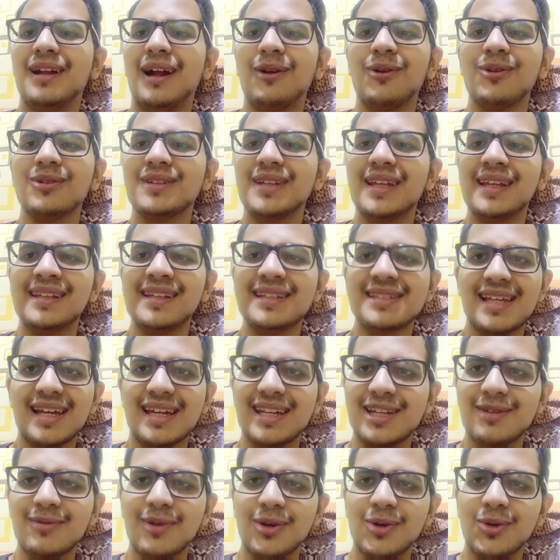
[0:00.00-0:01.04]
I don't think there's
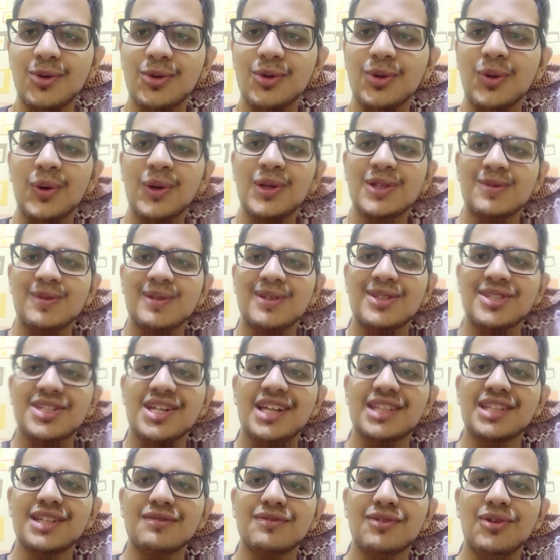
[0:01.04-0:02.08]
anyone who knows what the
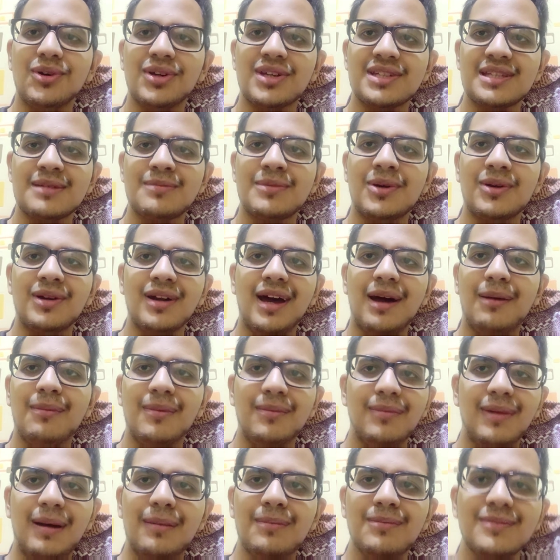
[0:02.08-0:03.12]
Shaadi vlog is about.
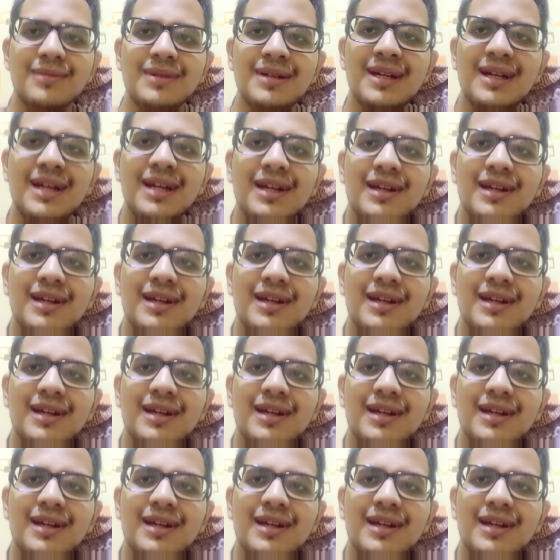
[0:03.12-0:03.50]
I'm a